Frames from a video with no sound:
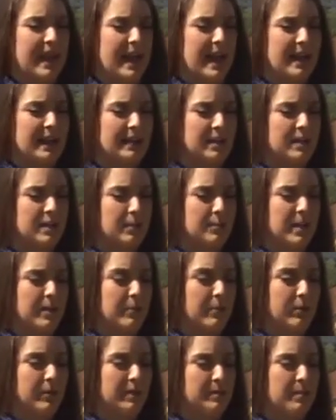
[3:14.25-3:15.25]
and to
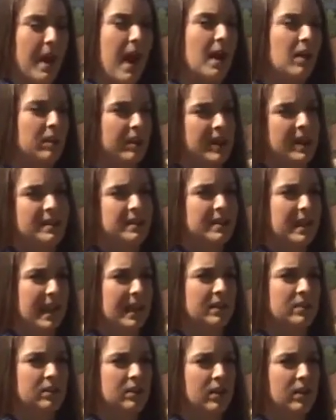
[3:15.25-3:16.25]
people's battle against
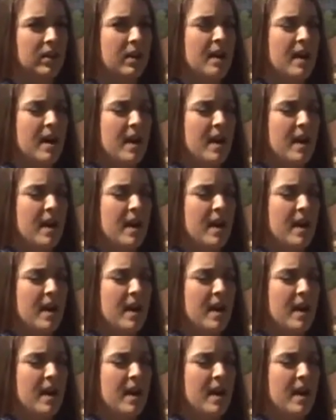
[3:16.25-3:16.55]
cancer.